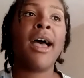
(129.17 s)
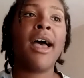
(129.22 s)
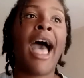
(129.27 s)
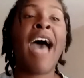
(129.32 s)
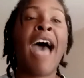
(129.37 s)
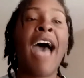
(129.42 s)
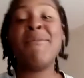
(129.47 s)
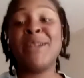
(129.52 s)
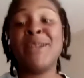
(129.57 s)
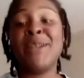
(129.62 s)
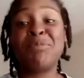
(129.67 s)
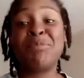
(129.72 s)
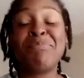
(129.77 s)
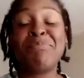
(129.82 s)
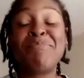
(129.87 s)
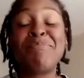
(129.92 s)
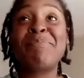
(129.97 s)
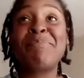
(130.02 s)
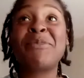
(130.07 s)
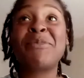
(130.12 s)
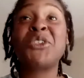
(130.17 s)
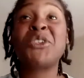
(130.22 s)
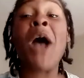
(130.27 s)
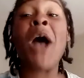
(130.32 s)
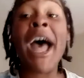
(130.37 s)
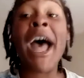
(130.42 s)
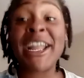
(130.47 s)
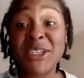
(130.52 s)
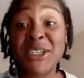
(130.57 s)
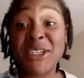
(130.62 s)
I've been
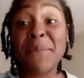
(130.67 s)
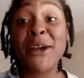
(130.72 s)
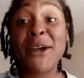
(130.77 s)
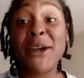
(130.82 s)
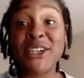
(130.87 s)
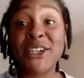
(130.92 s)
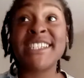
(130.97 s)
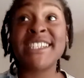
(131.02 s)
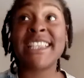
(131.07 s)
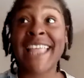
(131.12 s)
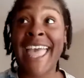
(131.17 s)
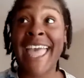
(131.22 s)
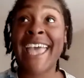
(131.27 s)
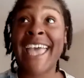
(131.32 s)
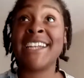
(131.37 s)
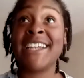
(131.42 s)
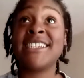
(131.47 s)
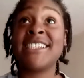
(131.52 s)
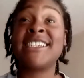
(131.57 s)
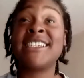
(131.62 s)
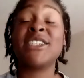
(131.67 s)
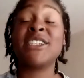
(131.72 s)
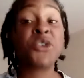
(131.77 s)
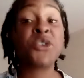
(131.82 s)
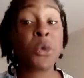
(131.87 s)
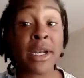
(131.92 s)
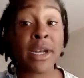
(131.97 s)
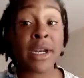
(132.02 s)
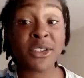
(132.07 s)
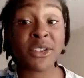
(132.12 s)
trying to purchase land since
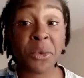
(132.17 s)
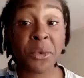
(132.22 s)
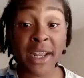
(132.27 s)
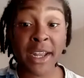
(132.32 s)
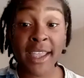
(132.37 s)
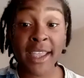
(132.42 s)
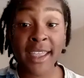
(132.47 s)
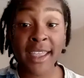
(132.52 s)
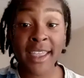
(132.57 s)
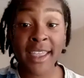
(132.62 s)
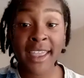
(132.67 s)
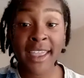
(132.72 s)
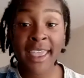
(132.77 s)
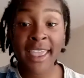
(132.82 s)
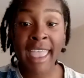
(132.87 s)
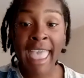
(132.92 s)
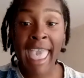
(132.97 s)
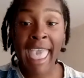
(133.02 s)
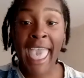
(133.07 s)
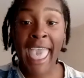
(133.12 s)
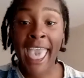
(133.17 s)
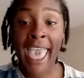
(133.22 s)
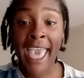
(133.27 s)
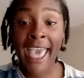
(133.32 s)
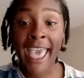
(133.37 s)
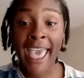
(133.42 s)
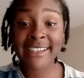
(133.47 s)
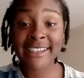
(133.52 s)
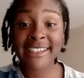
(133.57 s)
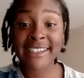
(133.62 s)
2020.
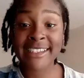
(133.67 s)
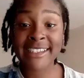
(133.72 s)
And